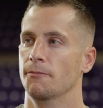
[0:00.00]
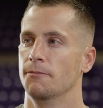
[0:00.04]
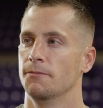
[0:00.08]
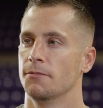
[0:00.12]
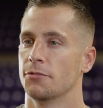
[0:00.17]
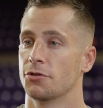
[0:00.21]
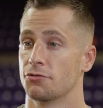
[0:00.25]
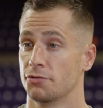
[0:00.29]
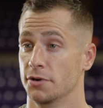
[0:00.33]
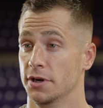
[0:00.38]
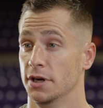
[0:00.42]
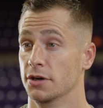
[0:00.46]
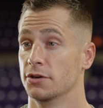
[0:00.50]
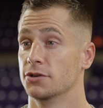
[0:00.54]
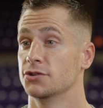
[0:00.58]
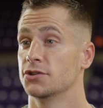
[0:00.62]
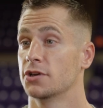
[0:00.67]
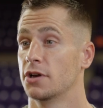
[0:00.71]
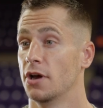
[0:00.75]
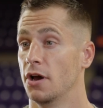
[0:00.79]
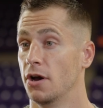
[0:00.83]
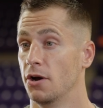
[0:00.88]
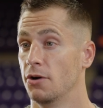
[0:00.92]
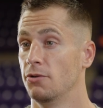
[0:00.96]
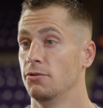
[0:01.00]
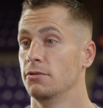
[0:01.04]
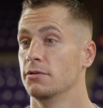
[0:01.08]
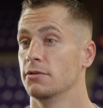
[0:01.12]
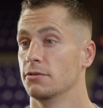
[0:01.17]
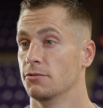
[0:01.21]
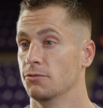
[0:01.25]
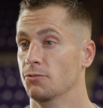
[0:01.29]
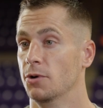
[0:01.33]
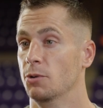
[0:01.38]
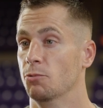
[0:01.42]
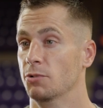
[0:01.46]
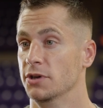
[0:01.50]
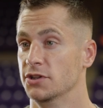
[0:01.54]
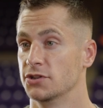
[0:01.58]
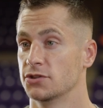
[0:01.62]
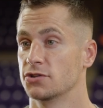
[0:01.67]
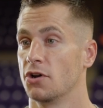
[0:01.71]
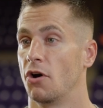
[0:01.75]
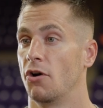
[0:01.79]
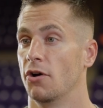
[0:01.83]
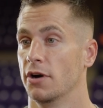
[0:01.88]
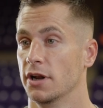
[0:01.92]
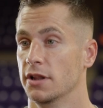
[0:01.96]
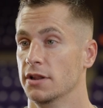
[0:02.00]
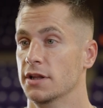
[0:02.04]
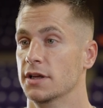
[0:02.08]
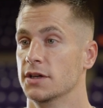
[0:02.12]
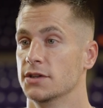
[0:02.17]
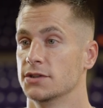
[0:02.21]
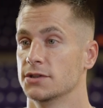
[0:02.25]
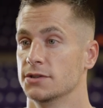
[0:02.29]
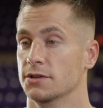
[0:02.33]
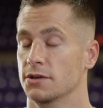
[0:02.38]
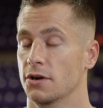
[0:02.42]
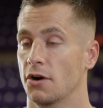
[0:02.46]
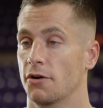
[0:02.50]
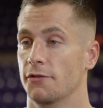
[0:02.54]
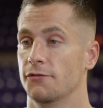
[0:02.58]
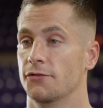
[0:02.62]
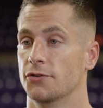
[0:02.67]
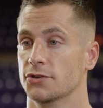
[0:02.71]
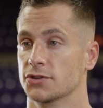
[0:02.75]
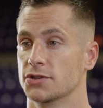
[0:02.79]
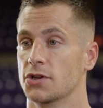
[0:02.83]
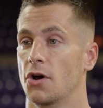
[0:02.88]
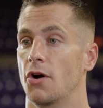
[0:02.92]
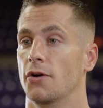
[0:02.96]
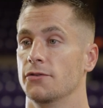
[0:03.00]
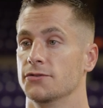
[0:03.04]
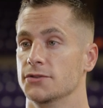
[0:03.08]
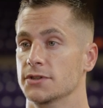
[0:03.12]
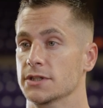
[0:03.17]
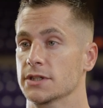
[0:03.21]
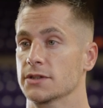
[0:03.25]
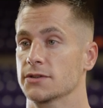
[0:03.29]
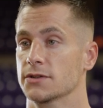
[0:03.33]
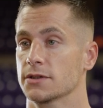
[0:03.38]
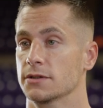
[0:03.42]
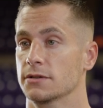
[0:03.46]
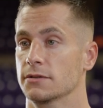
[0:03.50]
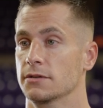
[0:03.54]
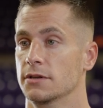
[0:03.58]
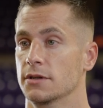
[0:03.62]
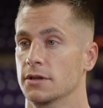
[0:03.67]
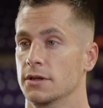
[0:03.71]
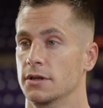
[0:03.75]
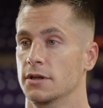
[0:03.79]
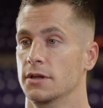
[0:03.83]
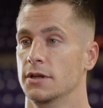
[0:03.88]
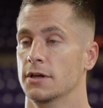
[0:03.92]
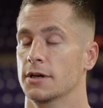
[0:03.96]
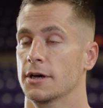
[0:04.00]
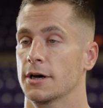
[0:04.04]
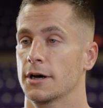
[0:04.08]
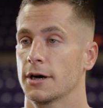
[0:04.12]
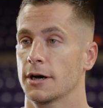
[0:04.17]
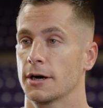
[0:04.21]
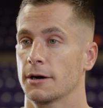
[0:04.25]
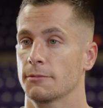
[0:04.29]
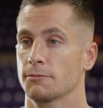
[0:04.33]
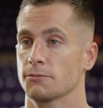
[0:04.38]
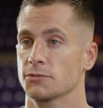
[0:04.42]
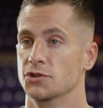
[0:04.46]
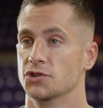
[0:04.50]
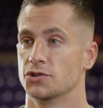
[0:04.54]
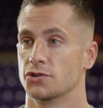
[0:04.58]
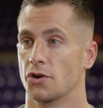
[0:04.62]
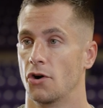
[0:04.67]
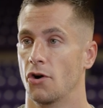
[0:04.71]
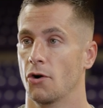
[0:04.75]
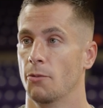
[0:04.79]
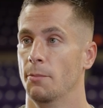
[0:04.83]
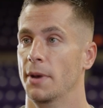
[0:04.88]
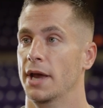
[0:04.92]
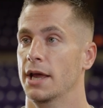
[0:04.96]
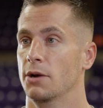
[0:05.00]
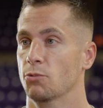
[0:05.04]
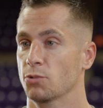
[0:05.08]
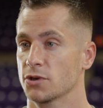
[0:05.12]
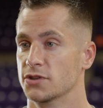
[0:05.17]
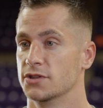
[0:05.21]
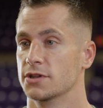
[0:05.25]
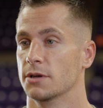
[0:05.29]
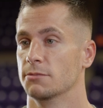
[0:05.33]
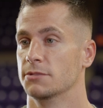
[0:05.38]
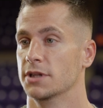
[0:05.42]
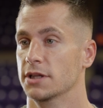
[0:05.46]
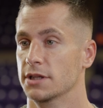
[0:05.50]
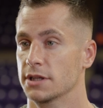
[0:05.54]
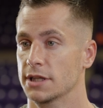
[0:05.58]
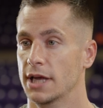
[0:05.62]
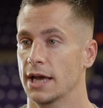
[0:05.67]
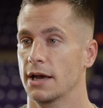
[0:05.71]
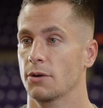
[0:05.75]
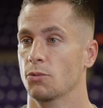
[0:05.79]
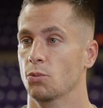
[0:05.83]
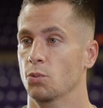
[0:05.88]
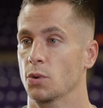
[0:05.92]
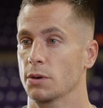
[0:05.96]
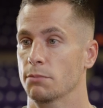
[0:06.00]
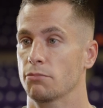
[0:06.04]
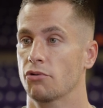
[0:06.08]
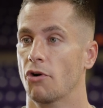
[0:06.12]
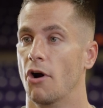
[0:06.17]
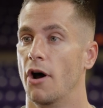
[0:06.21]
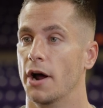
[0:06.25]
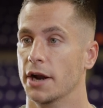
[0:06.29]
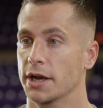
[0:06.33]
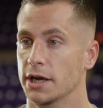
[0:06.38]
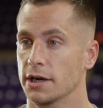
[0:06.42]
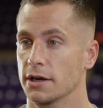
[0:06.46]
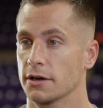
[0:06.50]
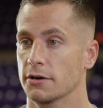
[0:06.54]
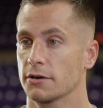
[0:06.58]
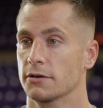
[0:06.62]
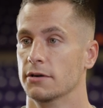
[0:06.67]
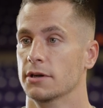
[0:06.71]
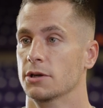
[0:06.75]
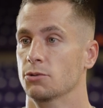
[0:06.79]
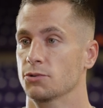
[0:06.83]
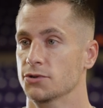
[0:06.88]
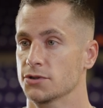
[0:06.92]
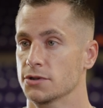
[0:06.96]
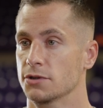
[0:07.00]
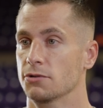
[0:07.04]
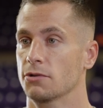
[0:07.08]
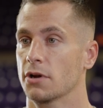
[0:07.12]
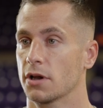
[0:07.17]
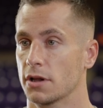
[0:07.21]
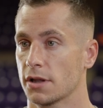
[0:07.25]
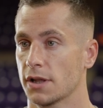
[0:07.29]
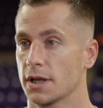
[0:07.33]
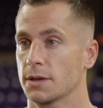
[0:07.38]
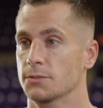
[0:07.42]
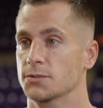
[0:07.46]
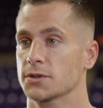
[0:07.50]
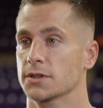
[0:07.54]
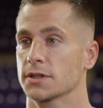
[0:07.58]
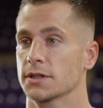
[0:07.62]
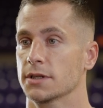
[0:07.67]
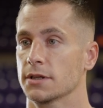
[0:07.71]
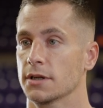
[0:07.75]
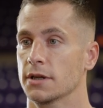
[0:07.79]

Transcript: 3 years ago, when we started this in our first off season, strongman was something that we brought here. It was new to Clemson.